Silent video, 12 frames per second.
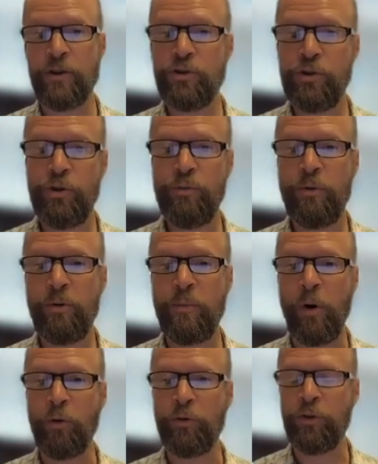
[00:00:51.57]
and 2
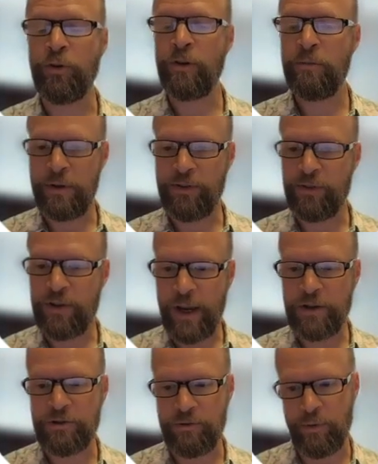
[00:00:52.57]
proposal
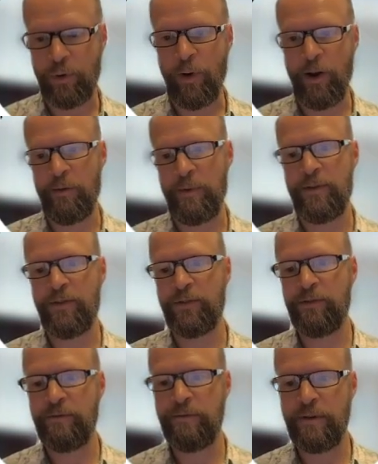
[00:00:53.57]
presentation
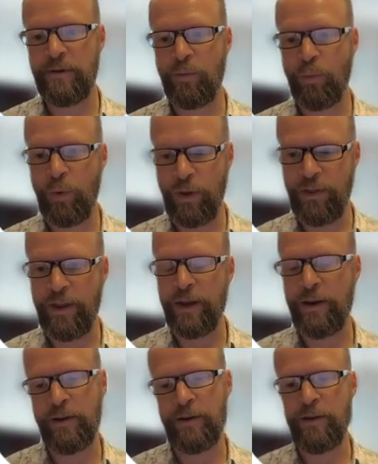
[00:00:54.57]
requirements
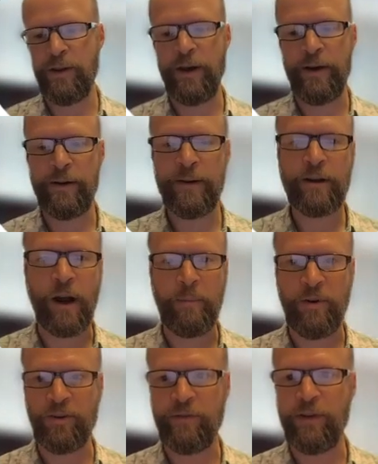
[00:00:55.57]
within the
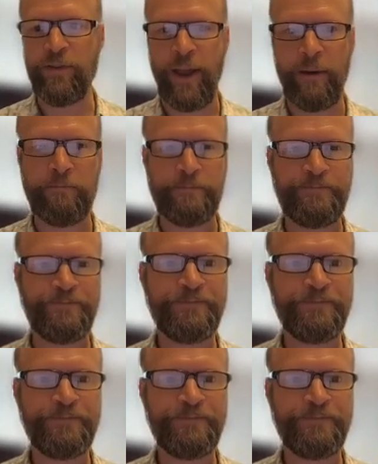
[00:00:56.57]
comprehensive exam.